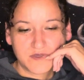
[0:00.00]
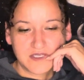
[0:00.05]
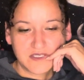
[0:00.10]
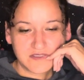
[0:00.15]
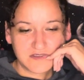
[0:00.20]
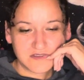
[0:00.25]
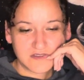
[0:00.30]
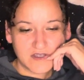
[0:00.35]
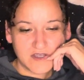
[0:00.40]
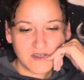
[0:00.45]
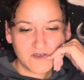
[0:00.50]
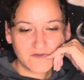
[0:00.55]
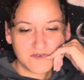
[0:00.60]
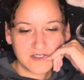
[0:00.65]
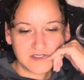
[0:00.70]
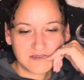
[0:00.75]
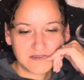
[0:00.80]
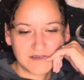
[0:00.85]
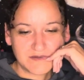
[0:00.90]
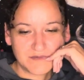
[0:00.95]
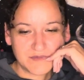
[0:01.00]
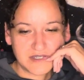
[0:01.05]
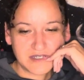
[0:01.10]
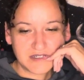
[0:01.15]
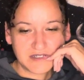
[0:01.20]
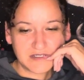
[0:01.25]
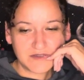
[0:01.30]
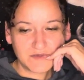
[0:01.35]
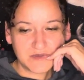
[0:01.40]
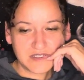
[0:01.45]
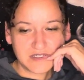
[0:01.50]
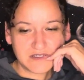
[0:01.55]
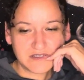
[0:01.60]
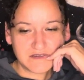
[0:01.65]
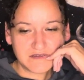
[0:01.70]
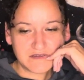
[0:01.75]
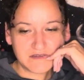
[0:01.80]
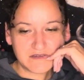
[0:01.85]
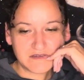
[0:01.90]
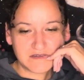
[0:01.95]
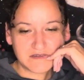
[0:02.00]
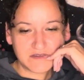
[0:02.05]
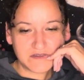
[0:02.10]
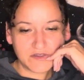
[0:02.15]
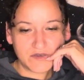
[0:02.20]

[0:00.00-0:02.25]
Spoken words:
pissed off at somebody because